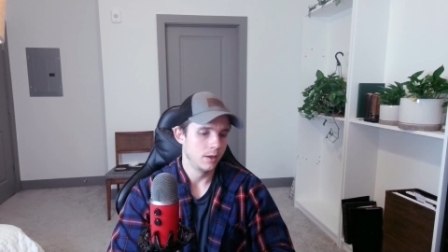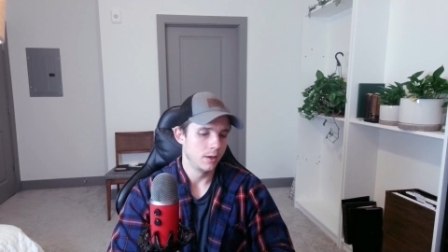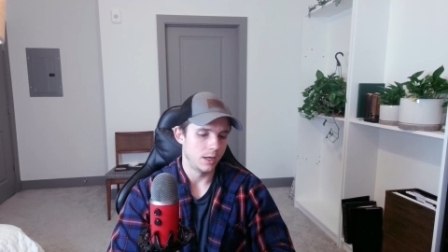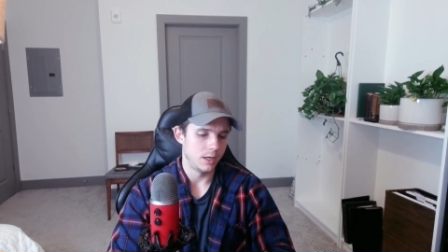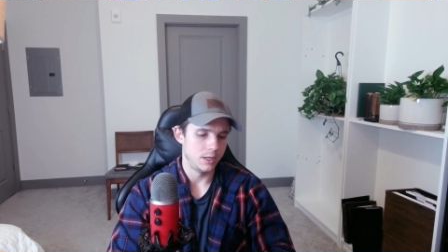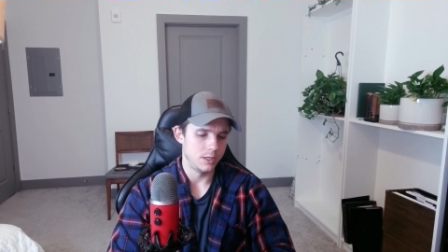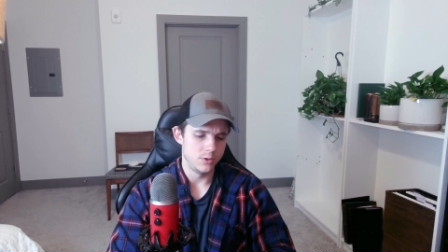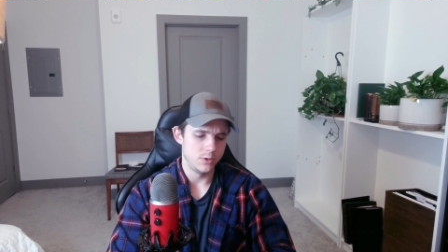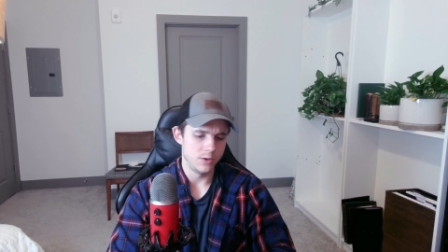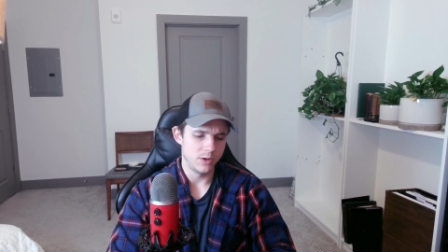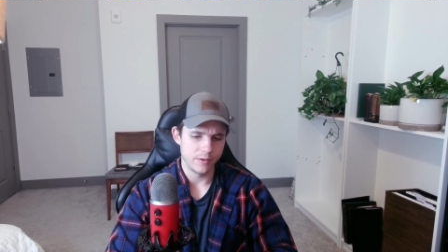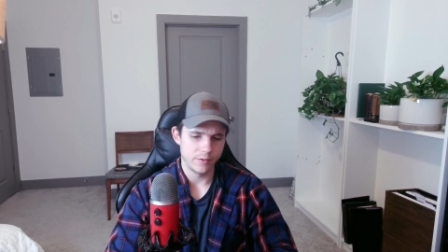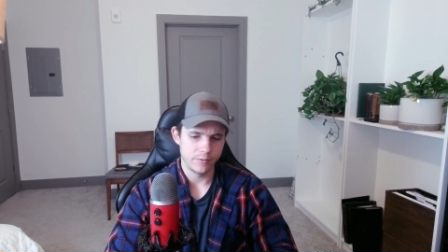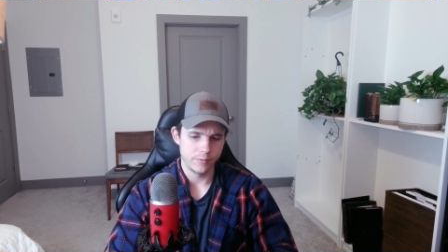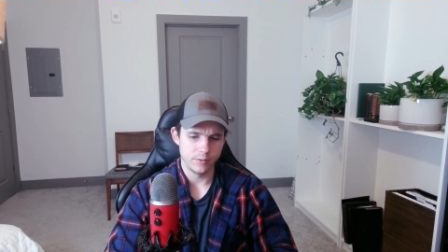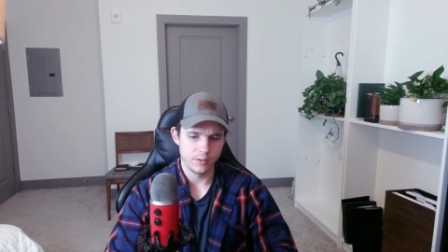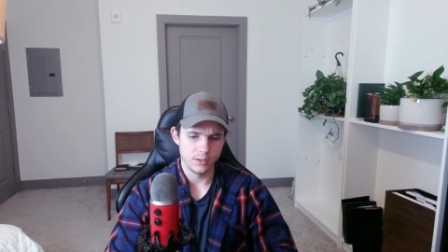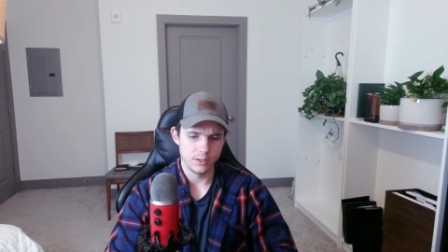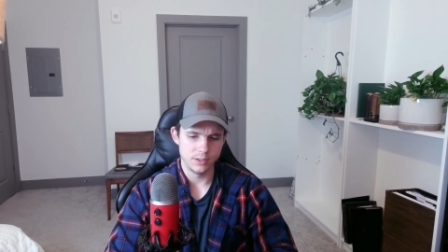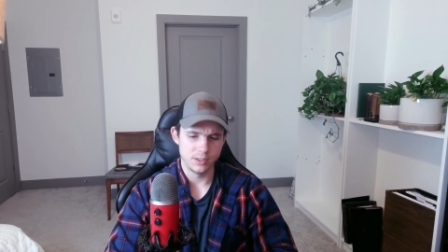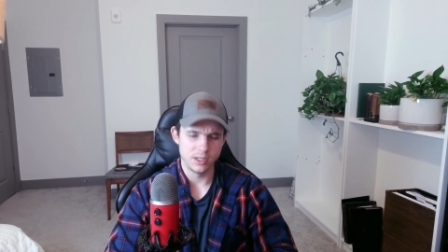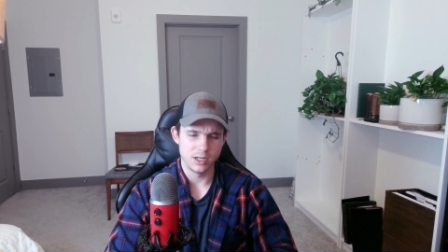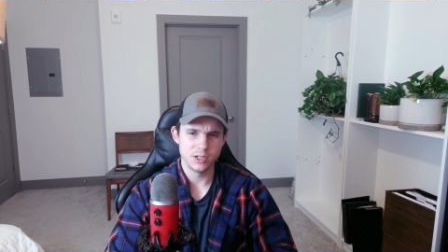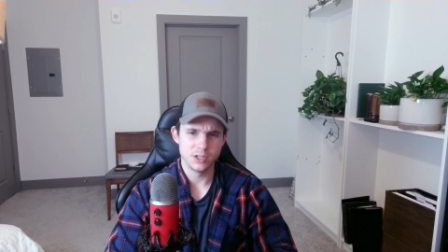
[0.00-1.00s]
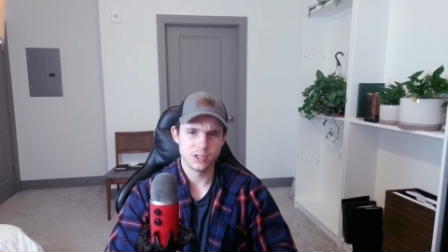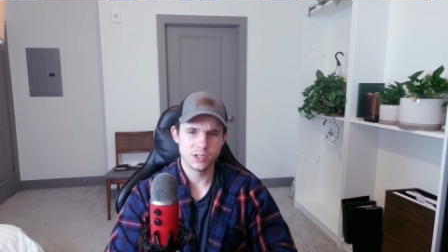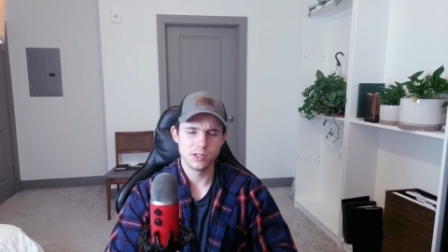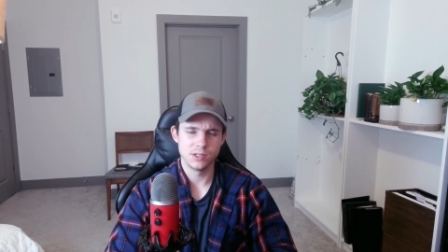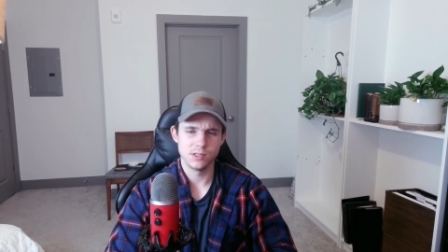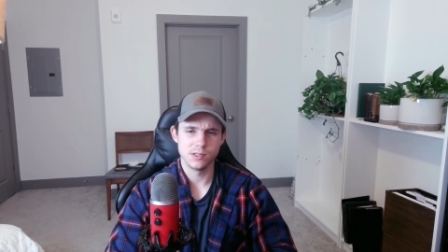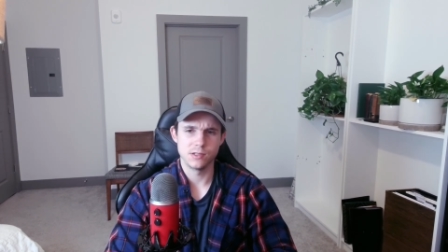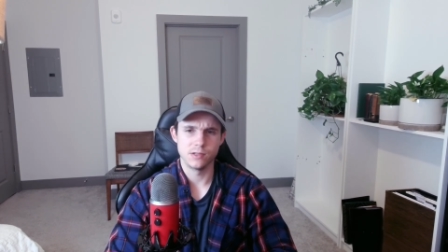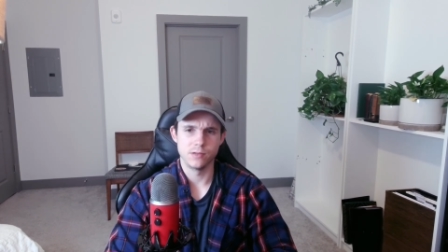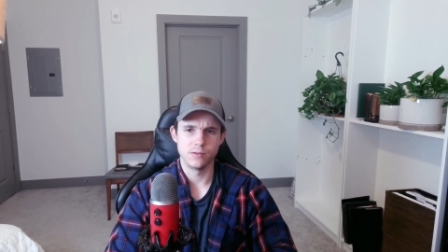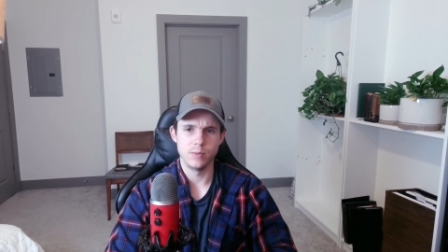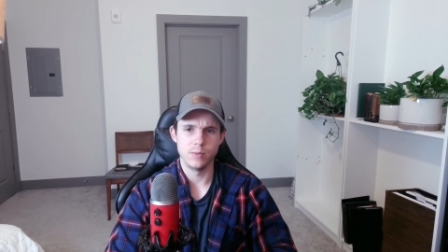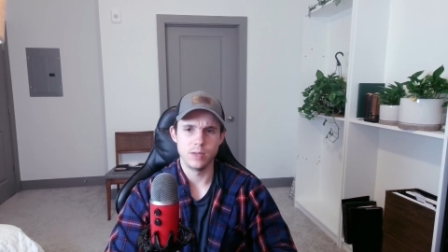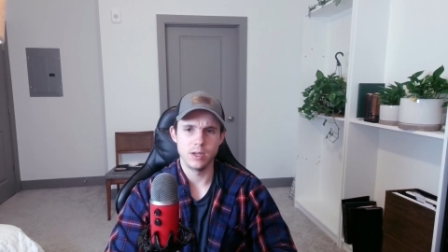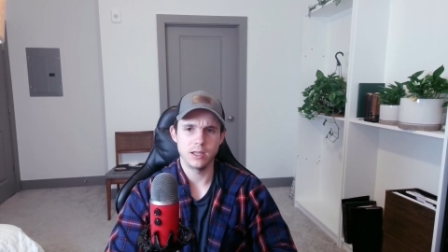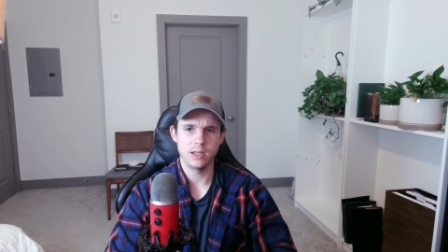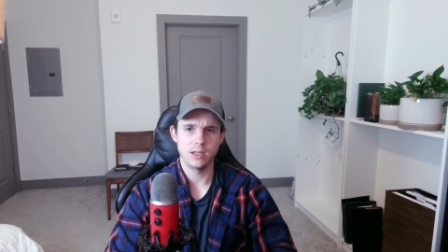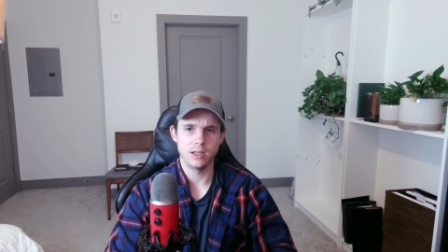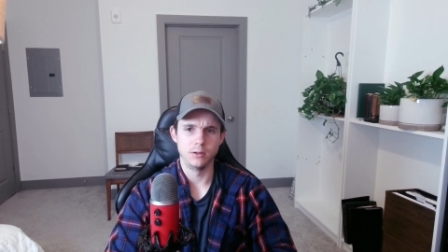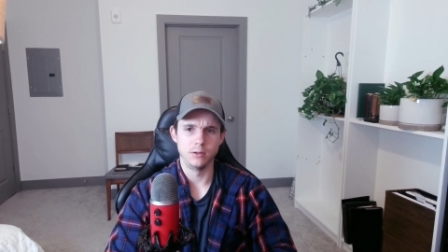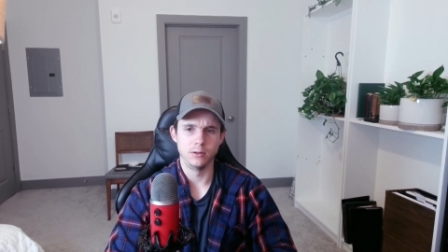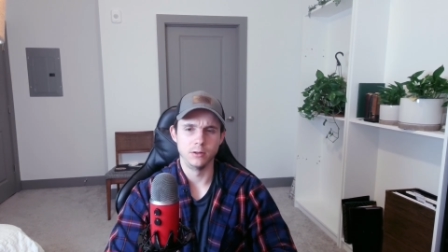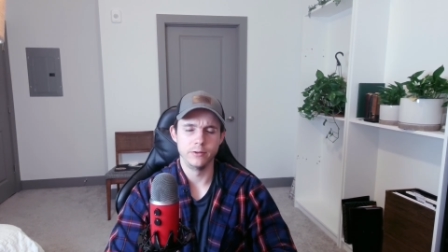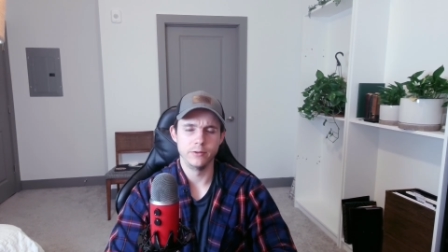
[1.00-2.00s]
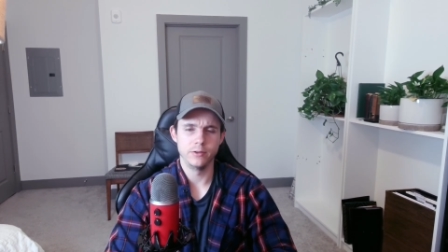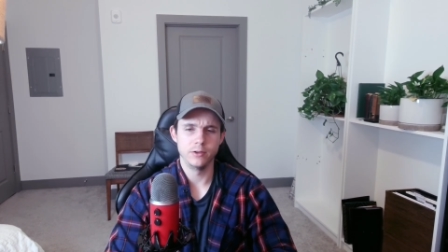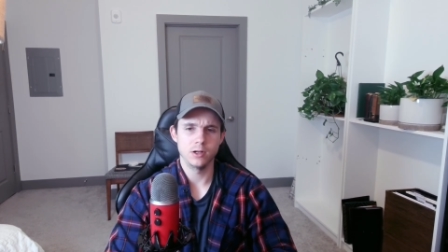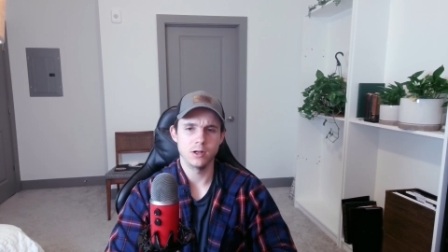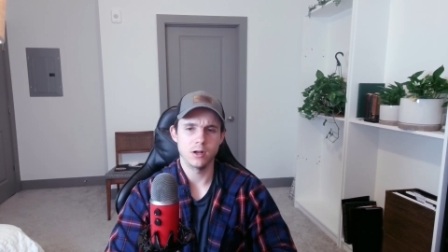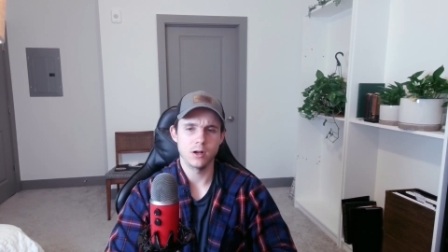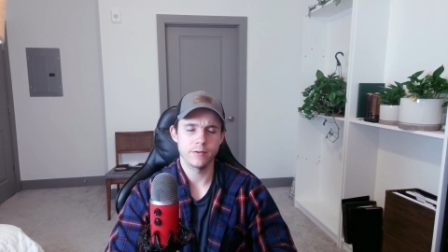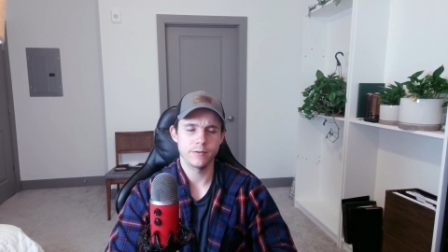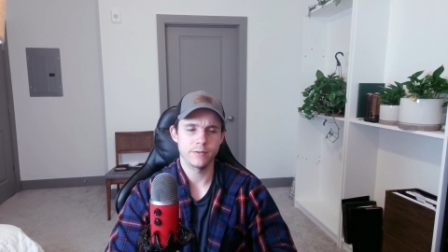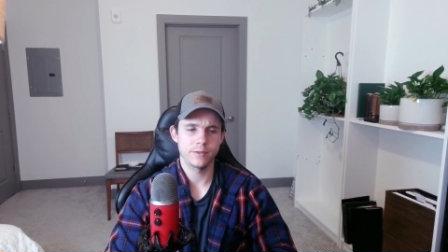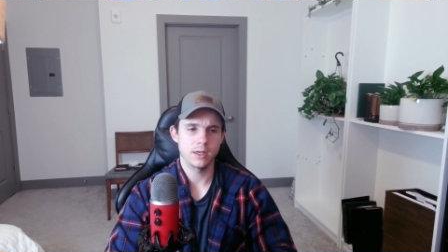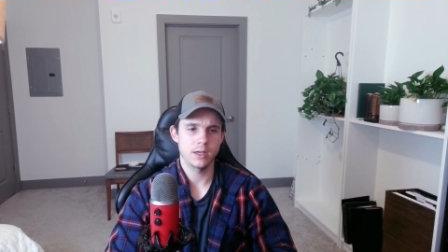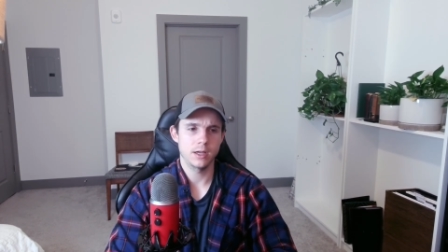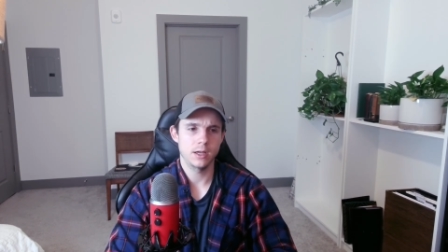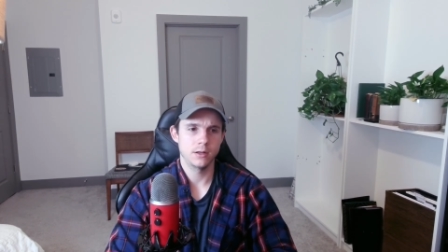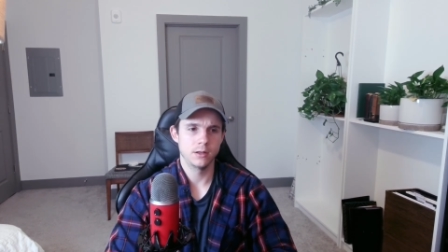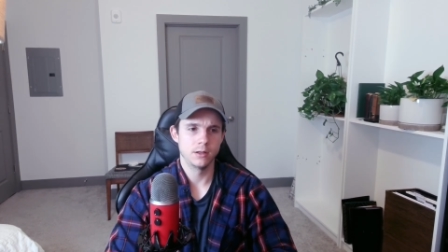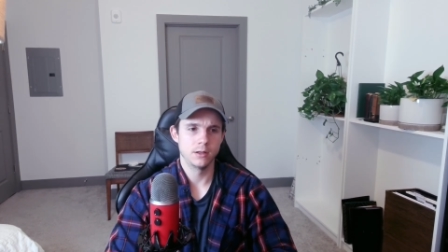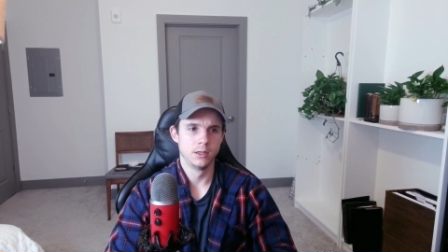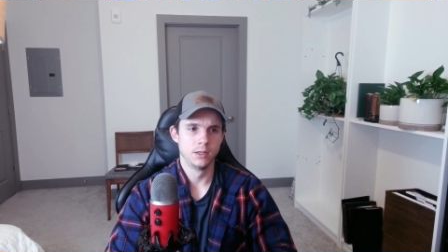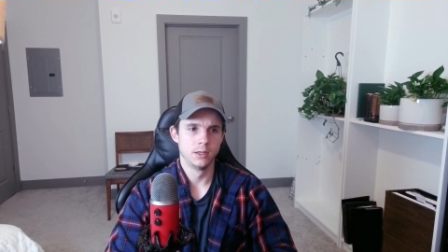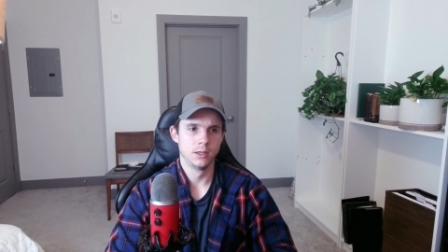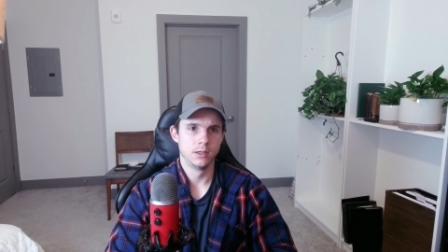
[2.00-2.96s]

and you have intentions of making a living off that,